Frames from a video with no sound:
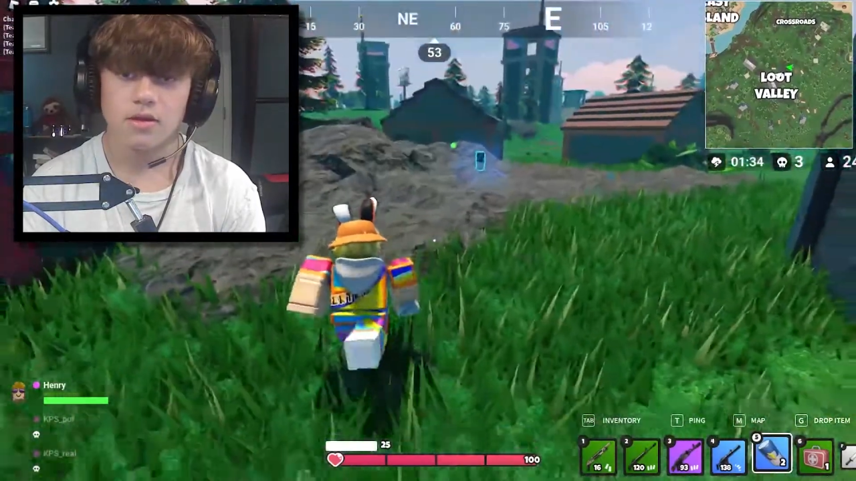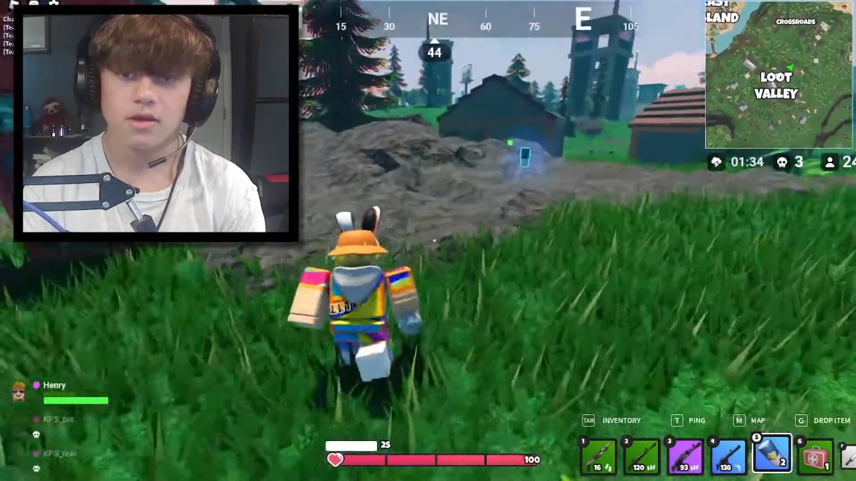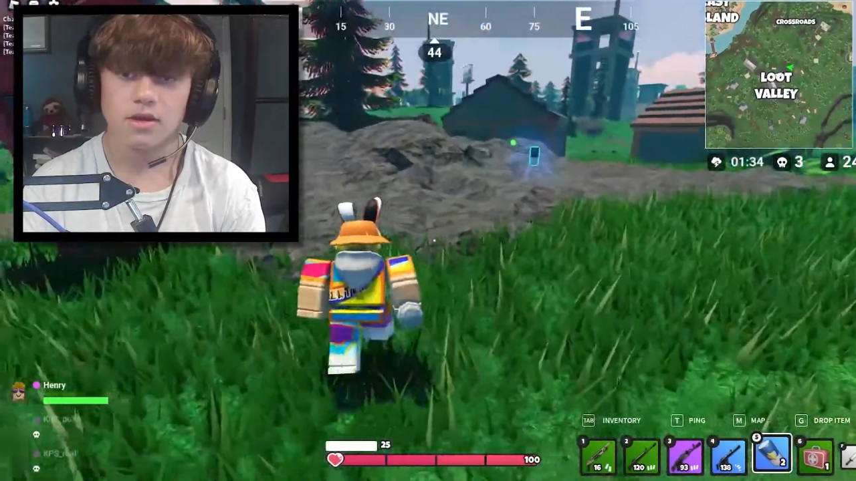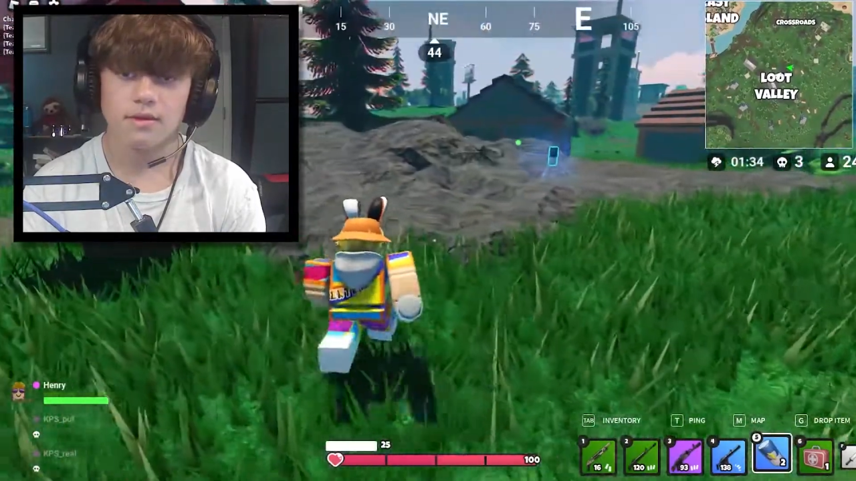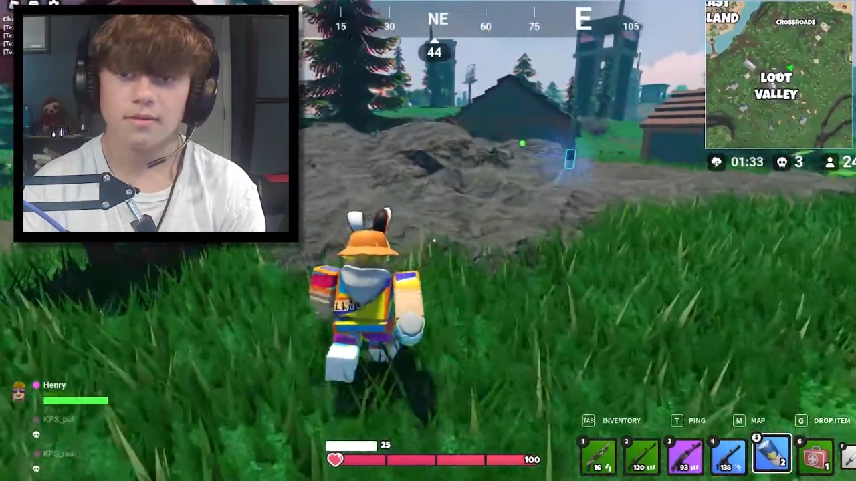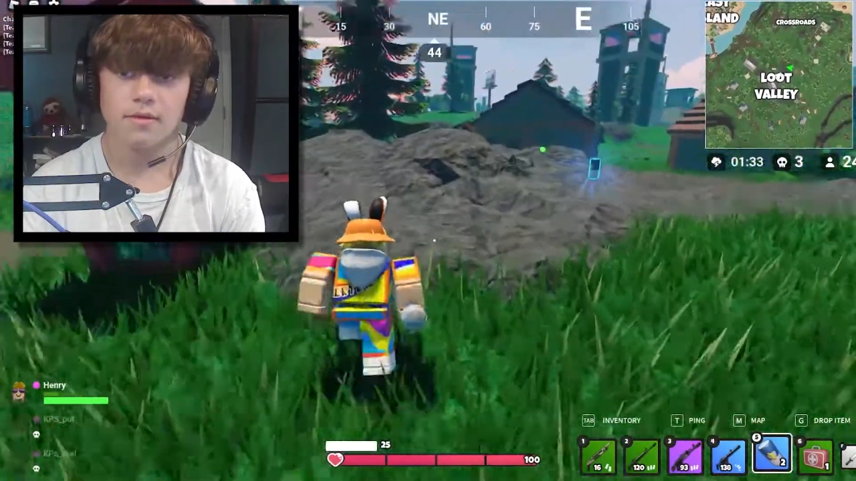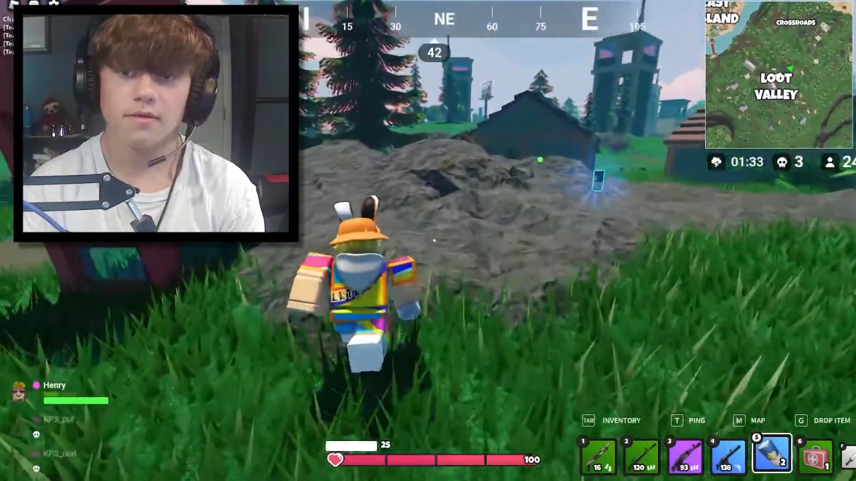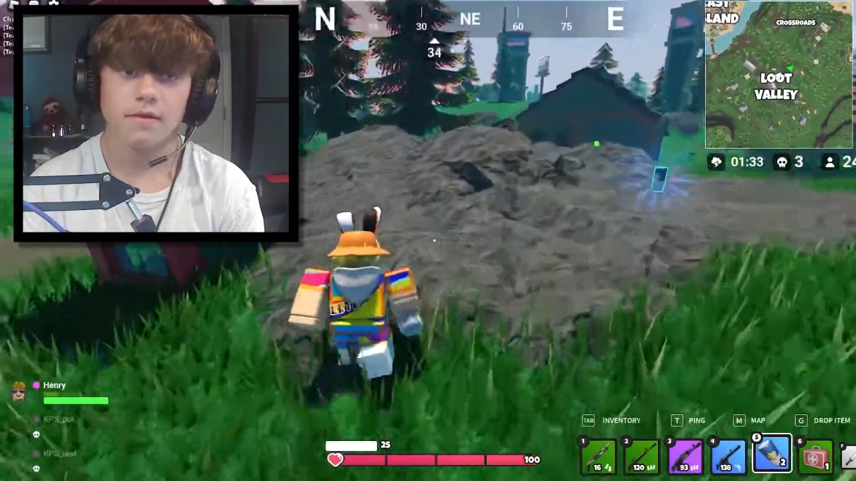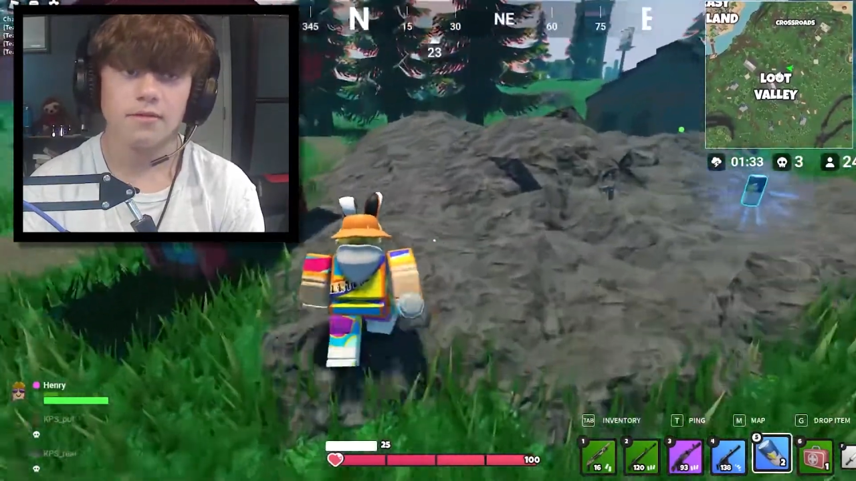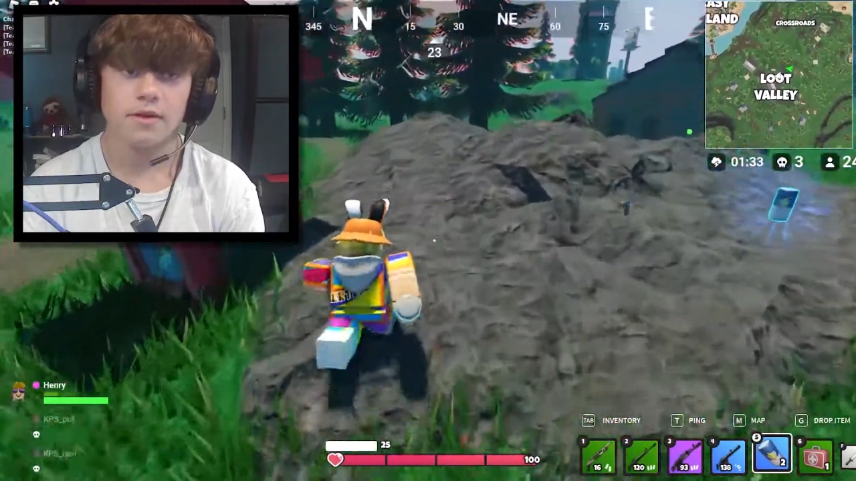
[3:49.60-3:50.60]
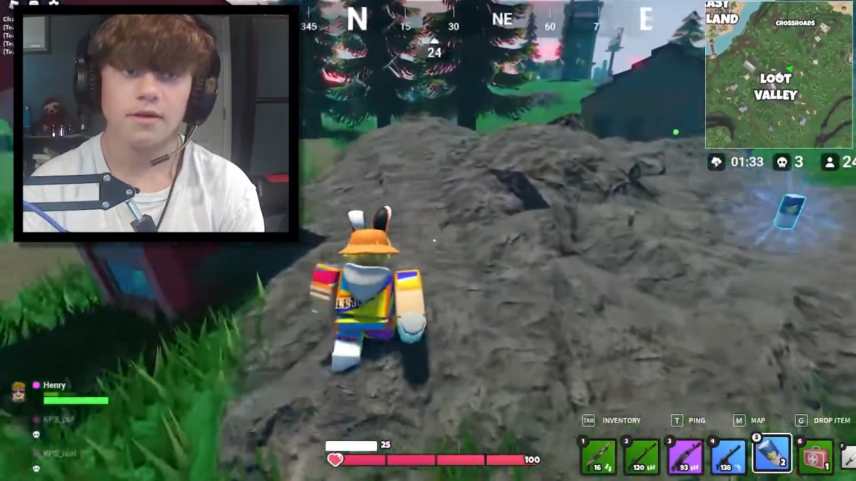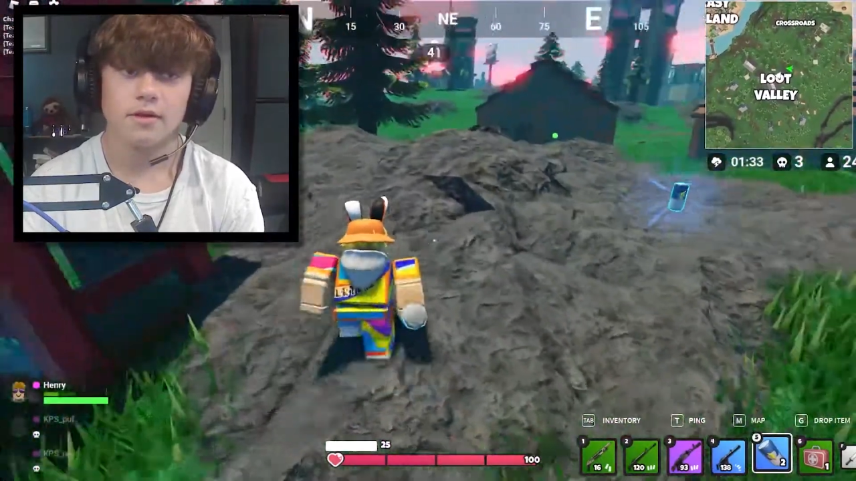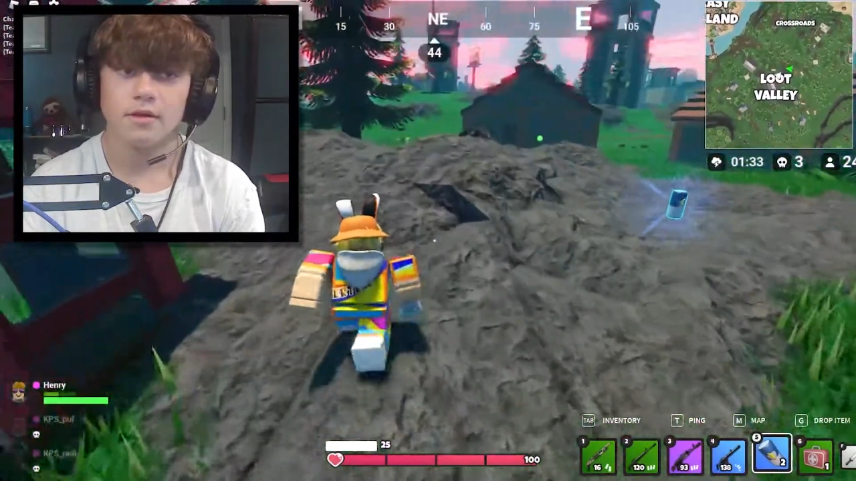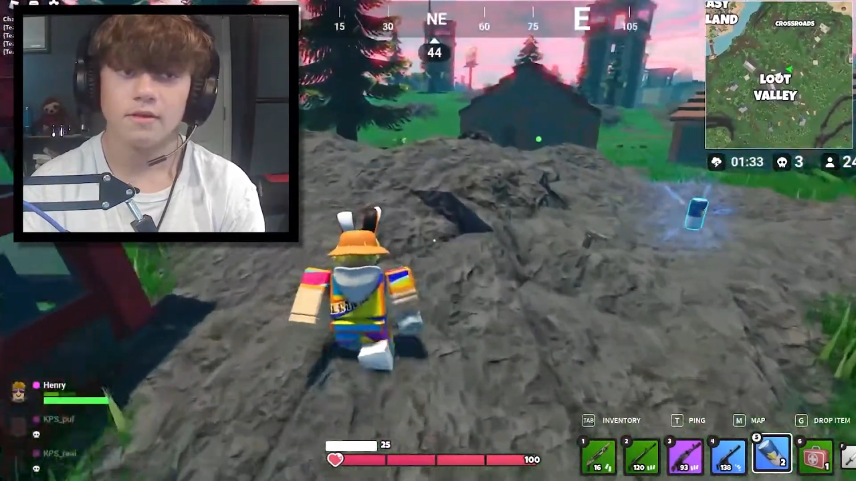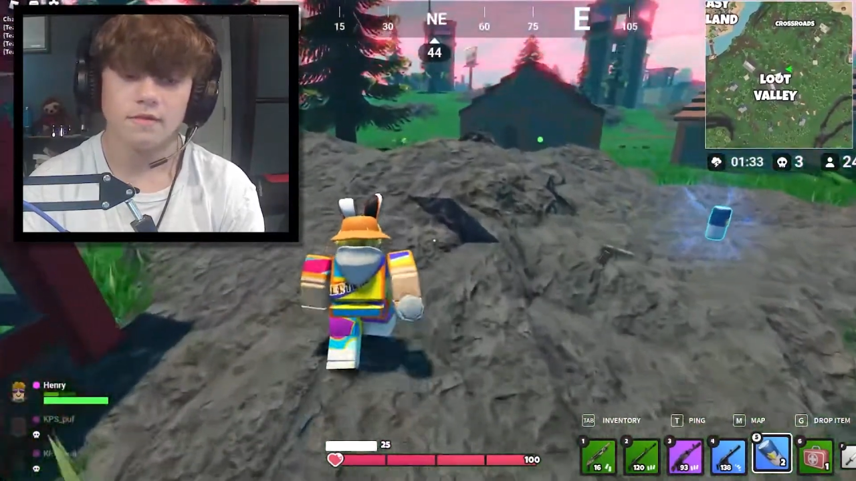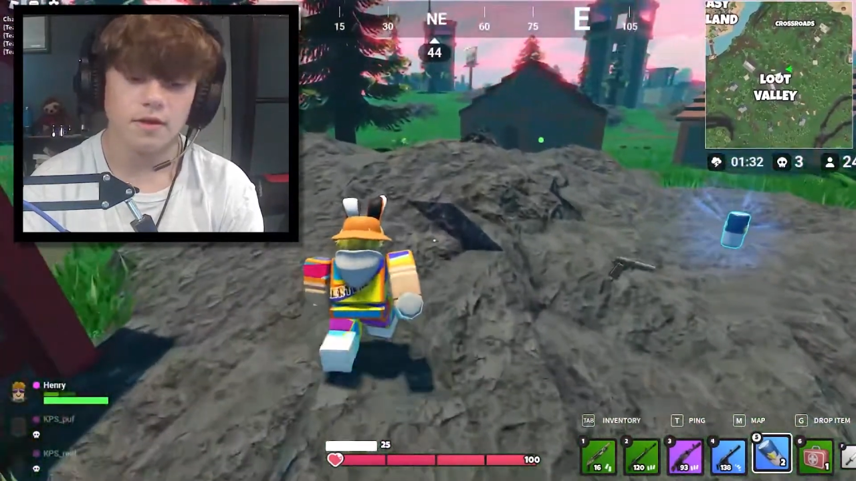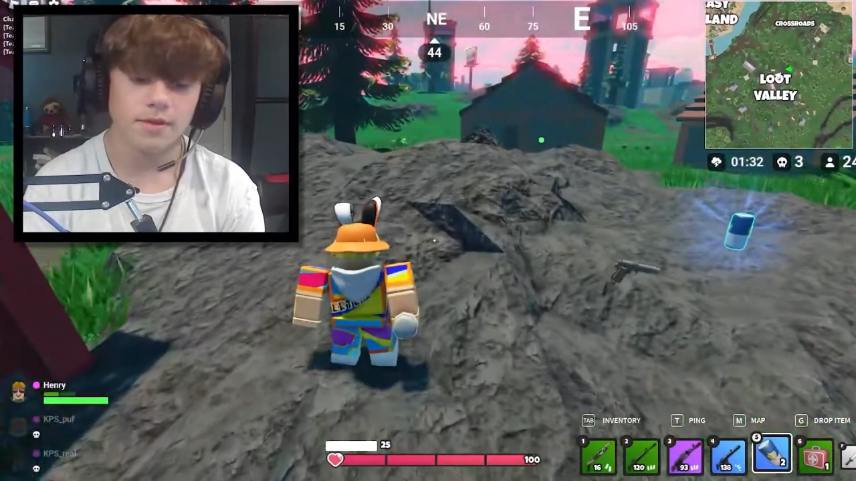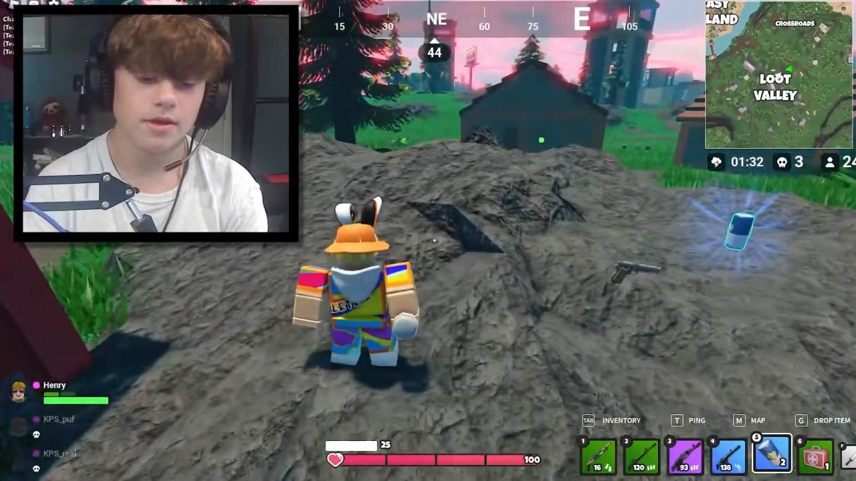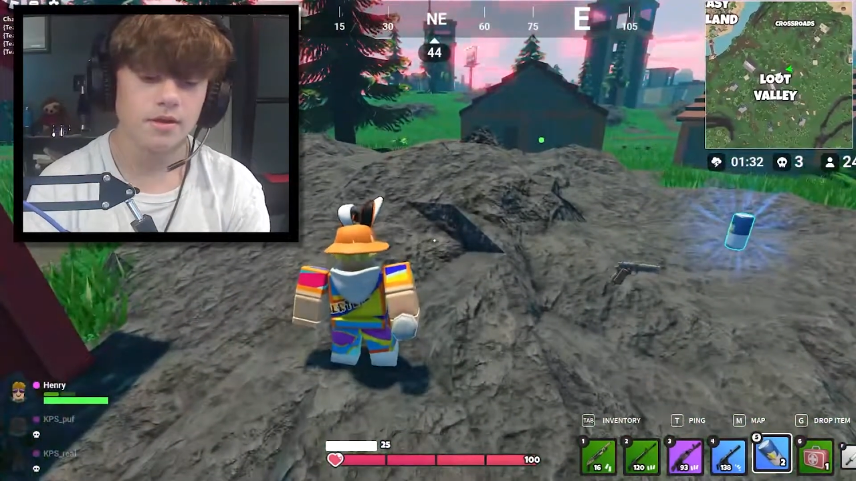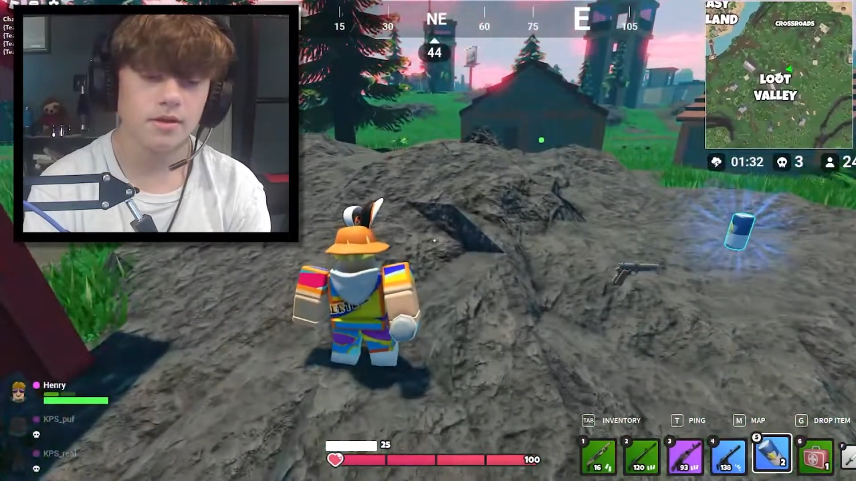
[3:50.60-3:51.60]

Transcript: Come on, bro. Follow me. Follow me.